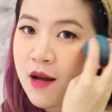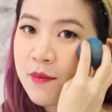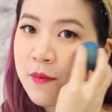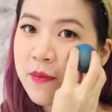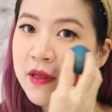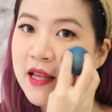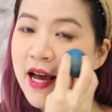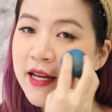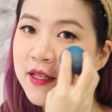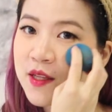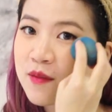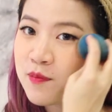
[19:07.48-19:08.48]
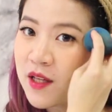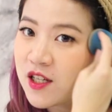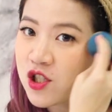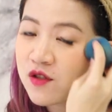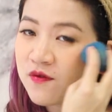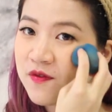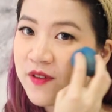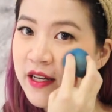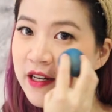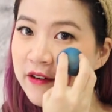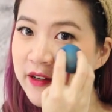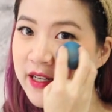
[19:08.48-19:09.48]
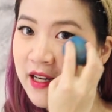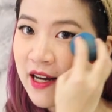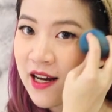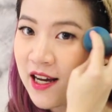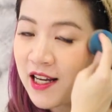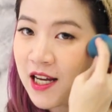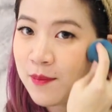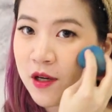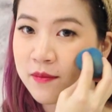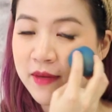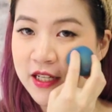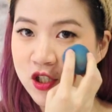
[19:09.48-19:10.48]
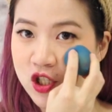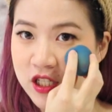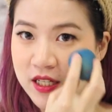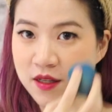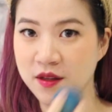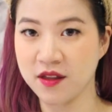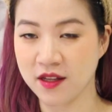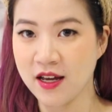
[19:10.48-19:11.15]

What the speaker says: I'm applying this blush very high up on my cheeks.